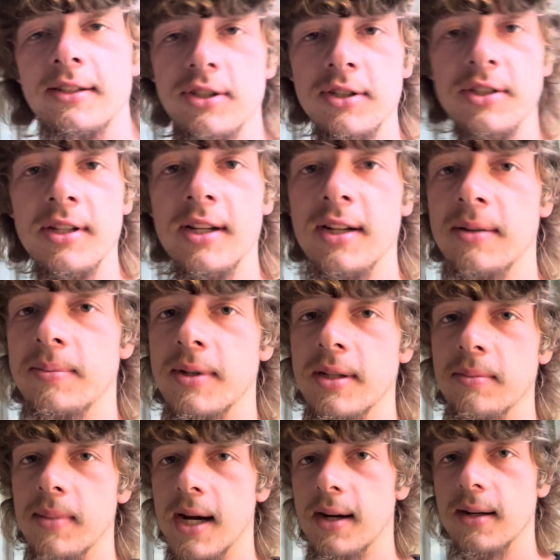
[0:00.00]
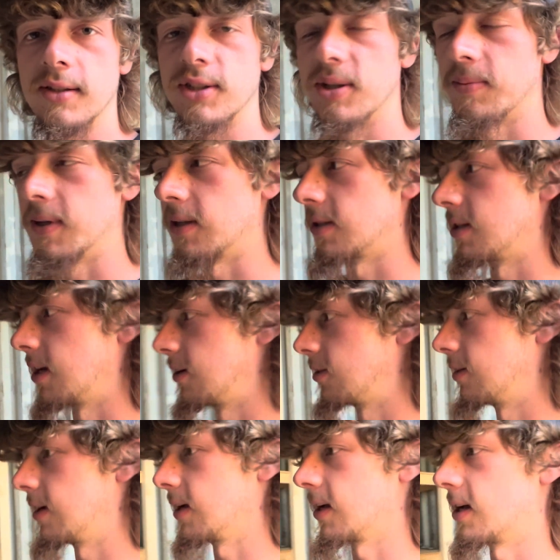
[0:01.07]
just an empty, bare shipping container.
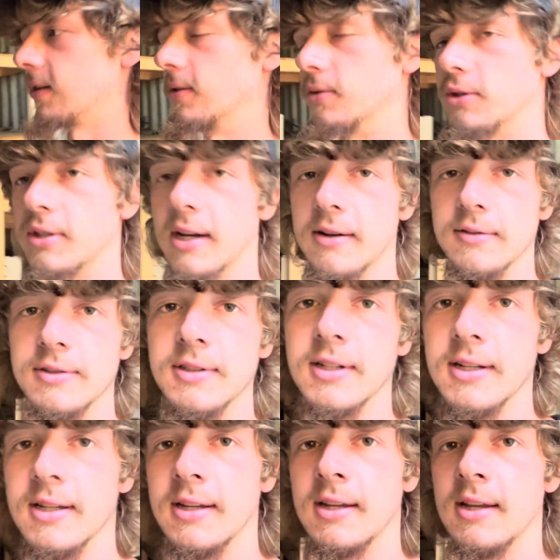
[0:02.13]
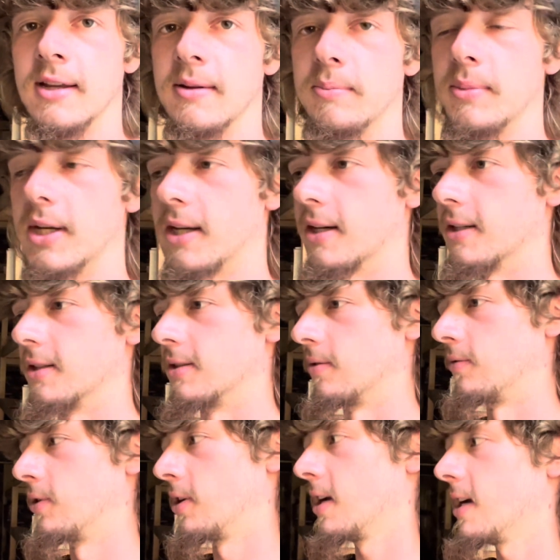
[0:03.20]
It ain't got no shelves in it, because
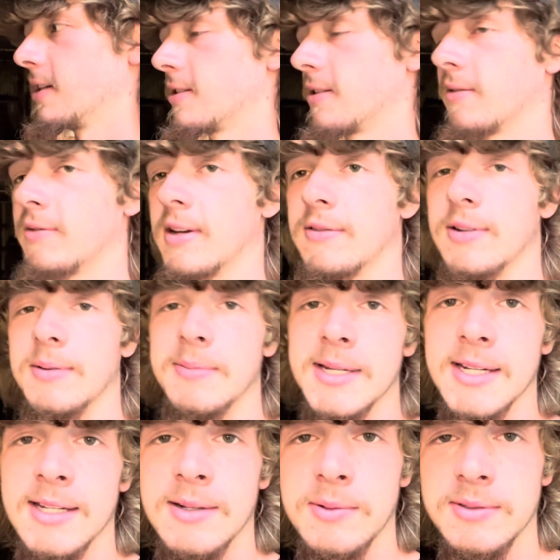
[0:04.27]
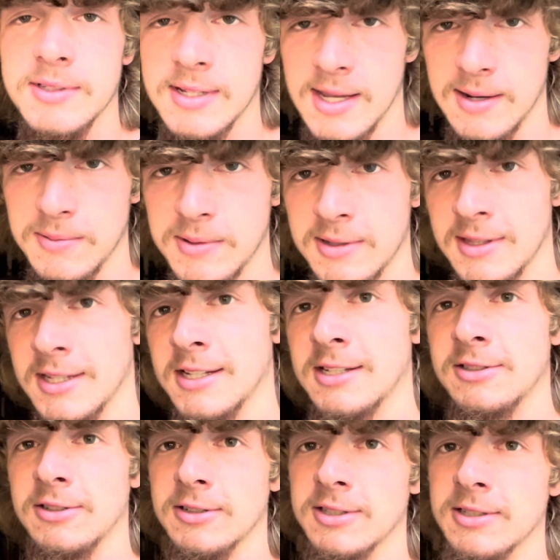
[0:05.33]
if you guys have ever been inside one of these
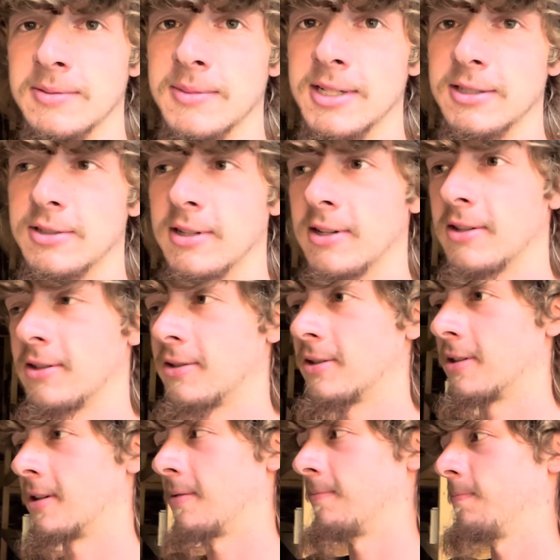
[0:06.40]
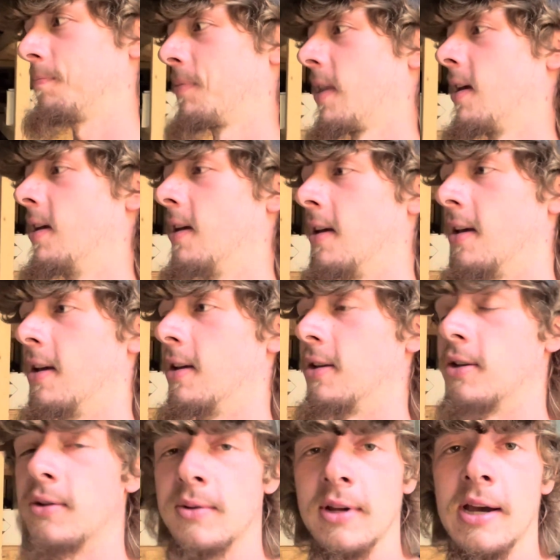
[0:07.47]
or a semi-trailer or something,
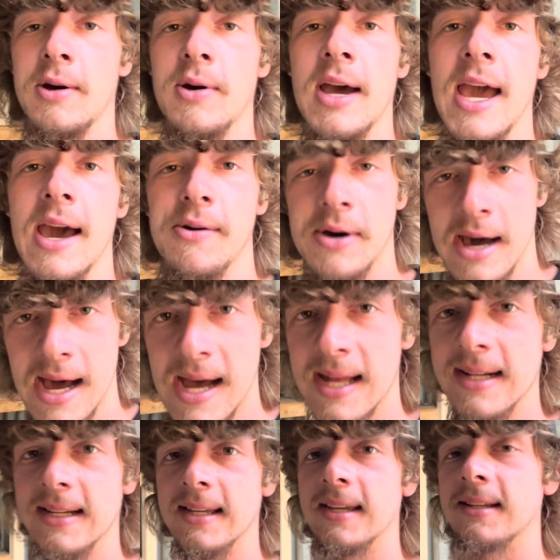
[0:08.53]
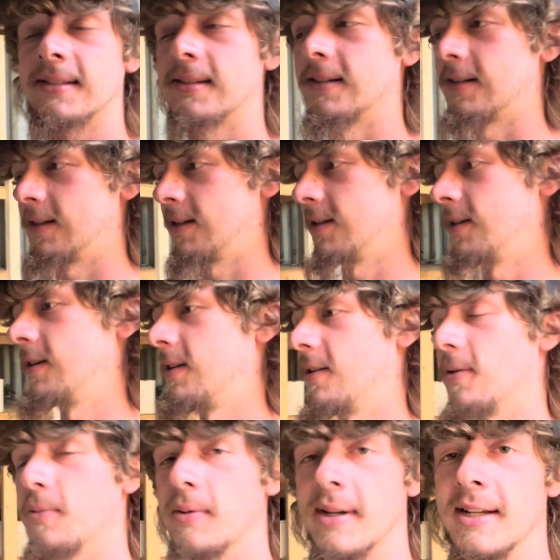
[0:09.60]
you know how hot it gets in here
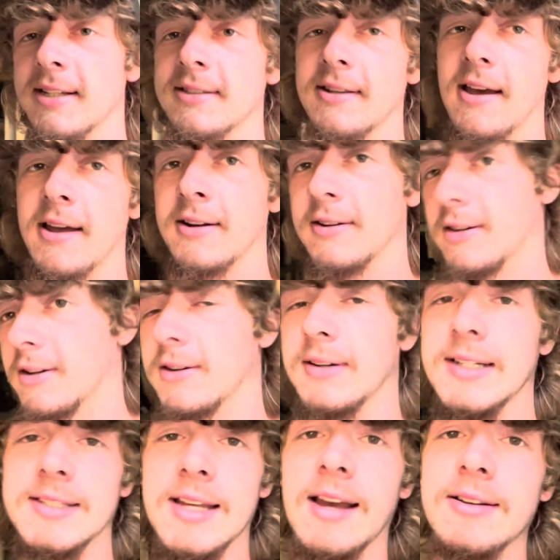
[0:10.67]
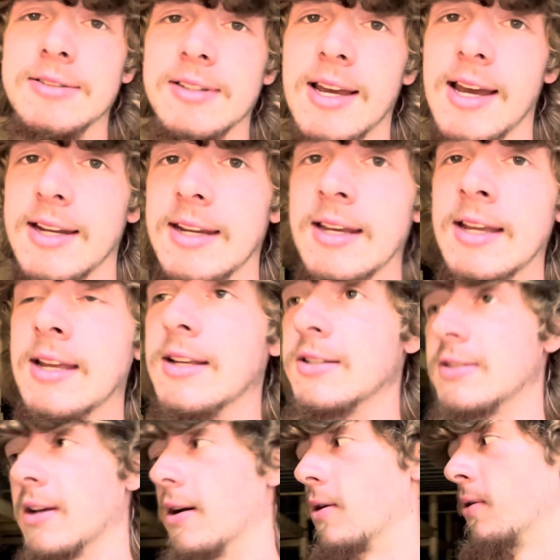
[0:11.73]
when it's 100 degrees outside.
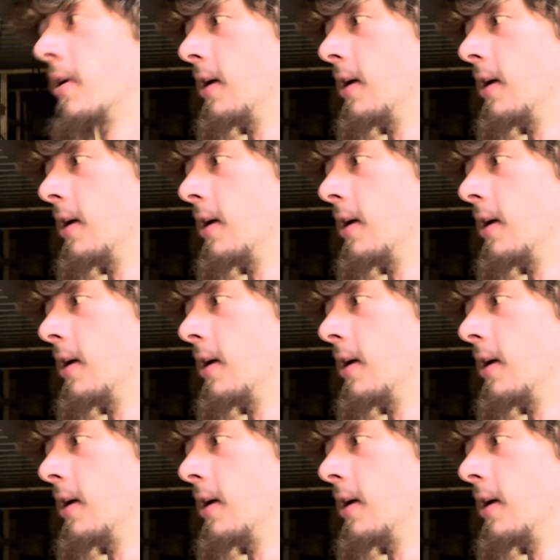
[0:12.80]
So